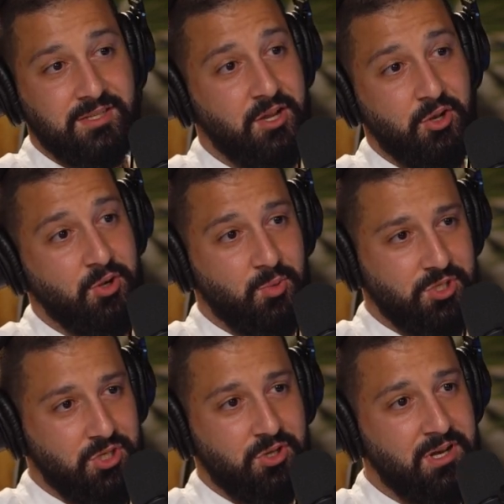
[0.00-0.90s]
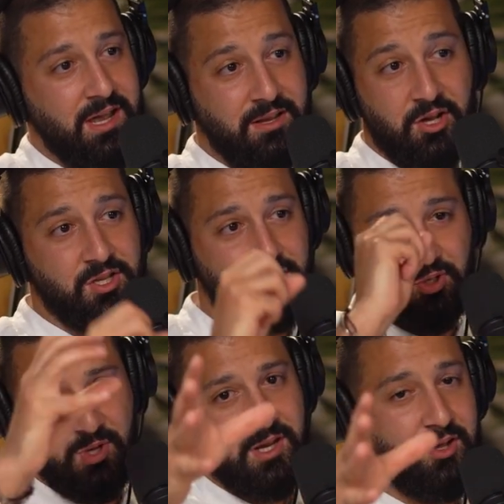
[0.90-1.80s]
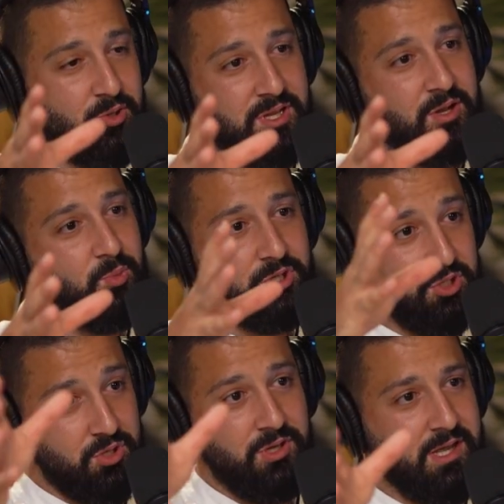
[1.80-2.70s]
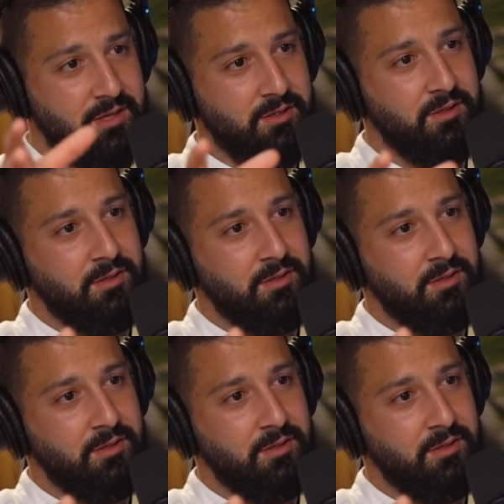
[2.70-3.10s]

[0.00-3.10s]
It's not knowing what you're good at and concentrating only on what you're good at.